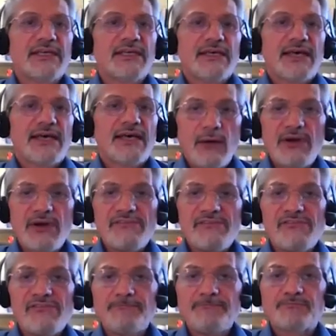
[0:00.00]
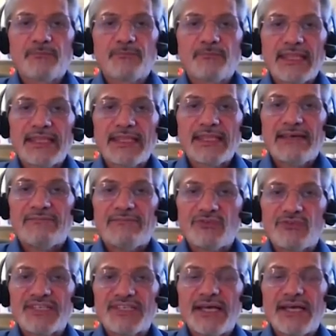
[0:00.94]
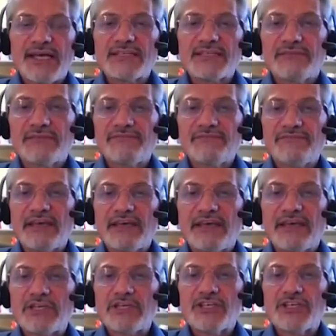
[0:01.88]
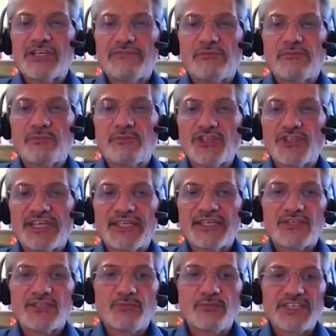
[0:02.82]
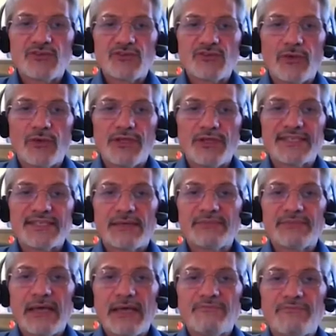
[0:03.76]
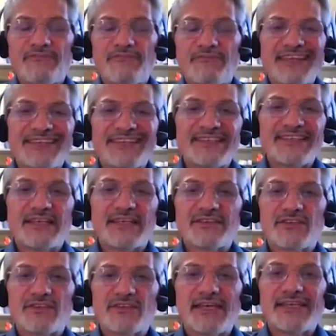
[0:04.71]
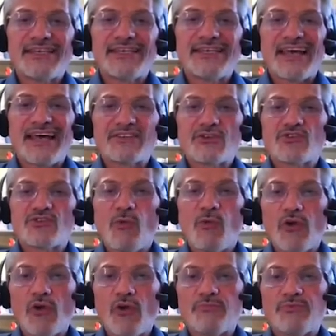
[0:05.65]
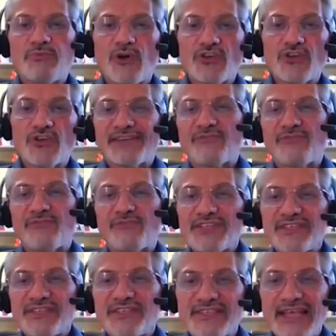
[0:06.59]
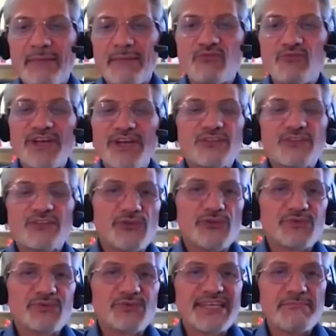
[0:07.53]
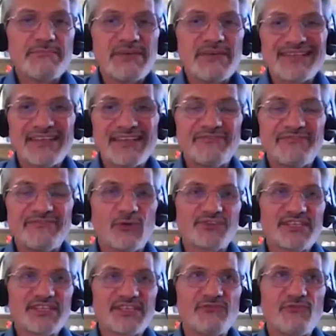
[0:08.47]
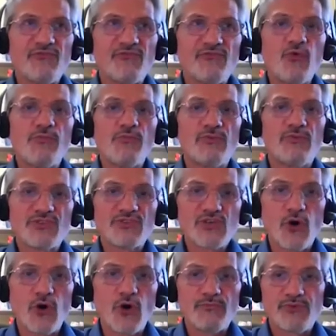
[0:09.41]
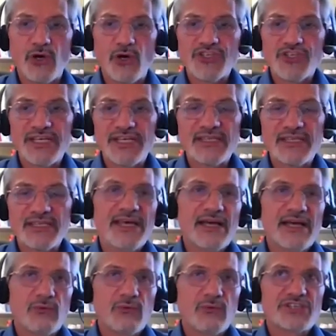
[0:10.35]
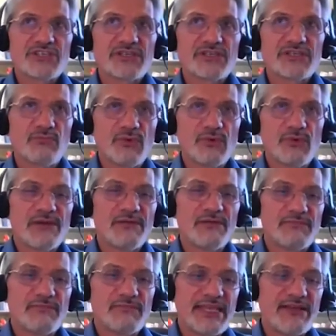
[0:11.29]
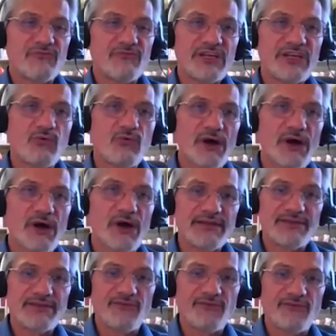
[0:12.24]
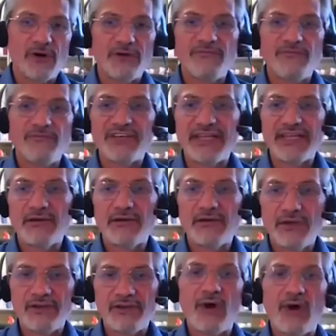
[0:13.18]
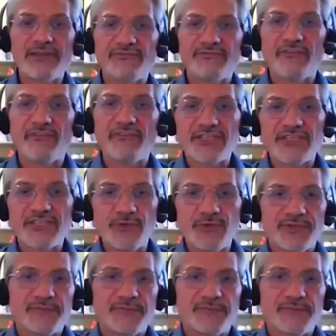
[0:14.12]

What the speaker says: However, the size and the ambition of a project is to be sold. Sometimes they see as a smaller project, for instance, upgrade to a new CMS, and they don't see the full scope project, which will be required for the next years.